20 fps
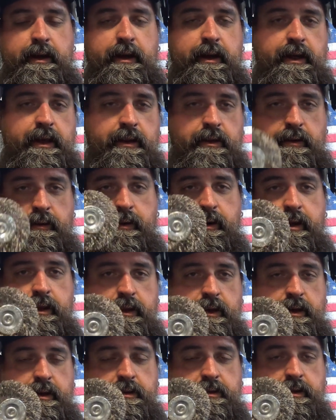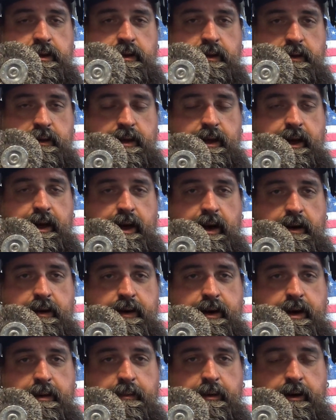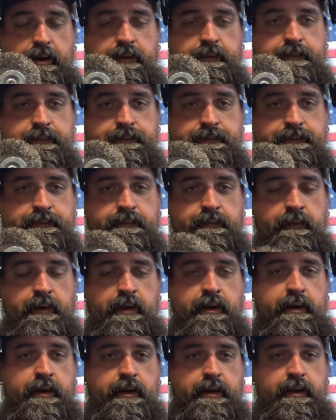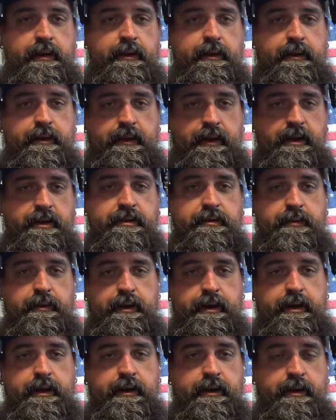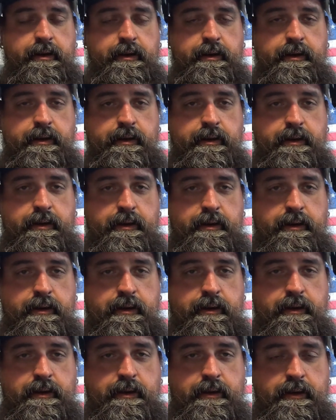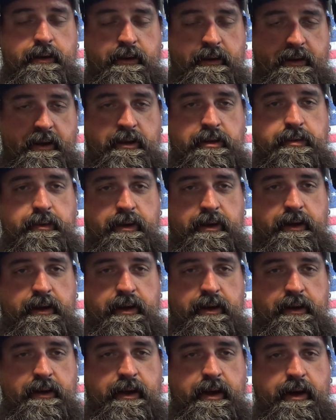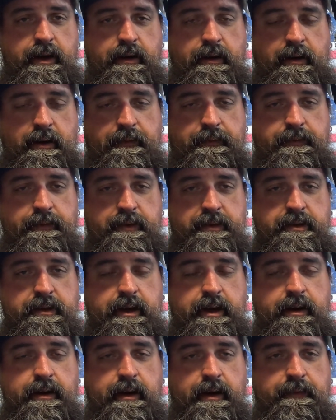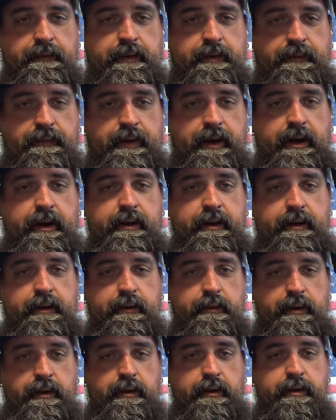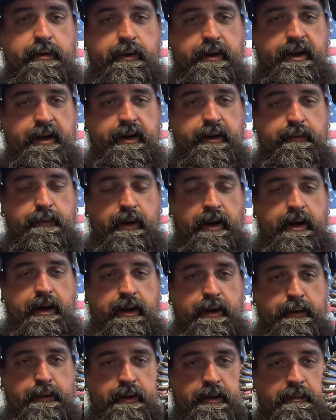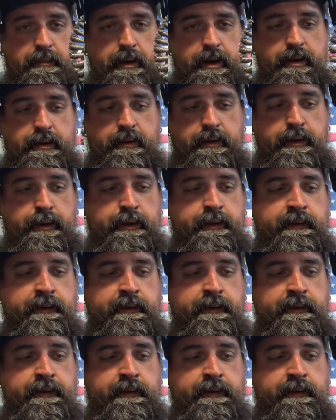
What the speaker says: either one of these take out an eyeball. This one can take off the skin off your finger real quick, right down to the bone.